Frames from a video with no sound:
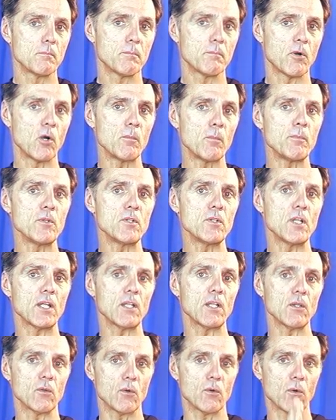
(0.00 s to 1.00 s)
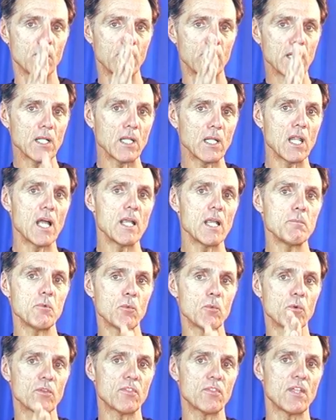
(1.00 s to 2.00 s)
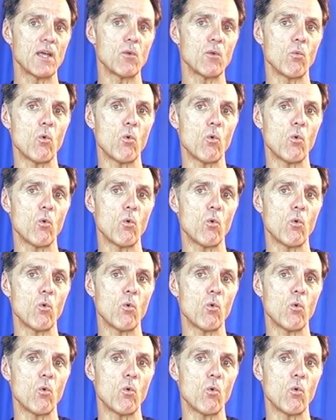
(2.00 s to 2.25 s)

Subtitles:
perpendicular or in alignment with that